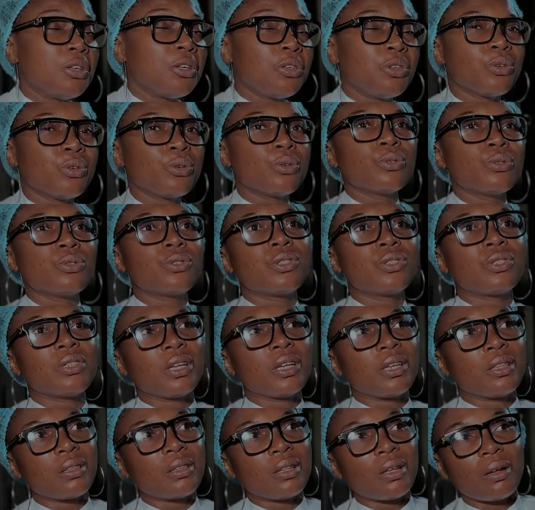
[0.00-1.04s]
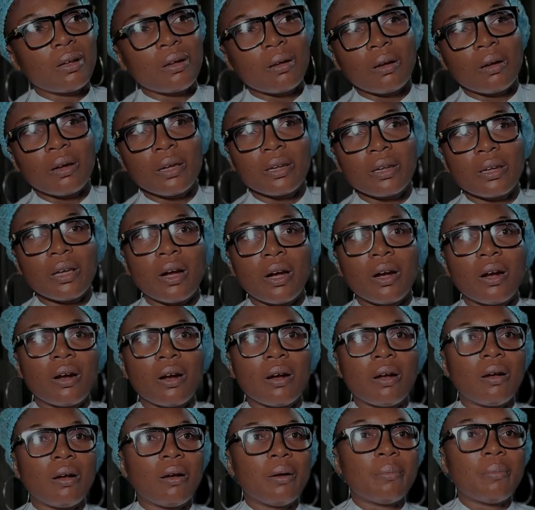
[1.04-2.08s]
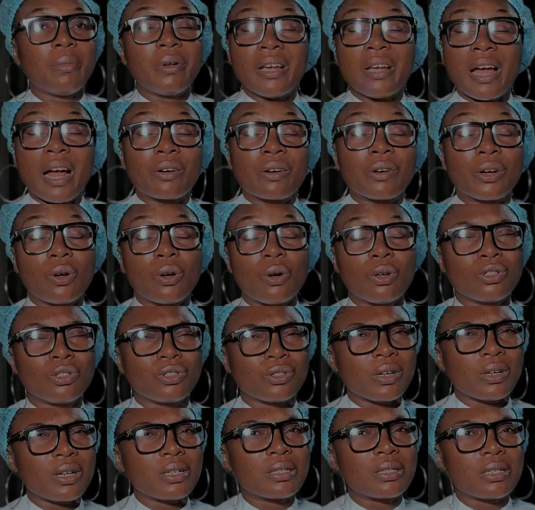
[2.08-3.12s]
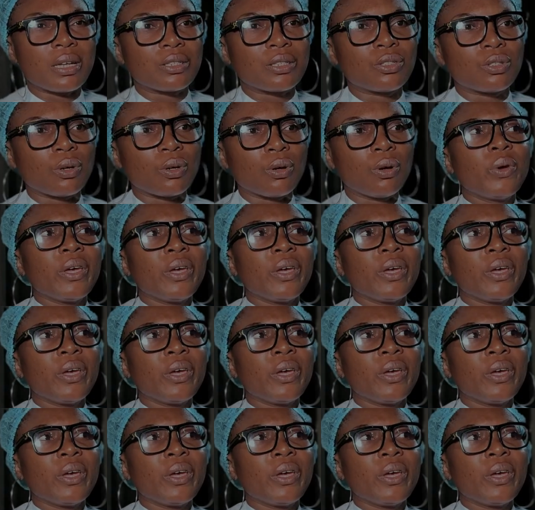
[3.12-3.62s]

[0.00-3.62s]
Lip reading: used in the agricultural sector.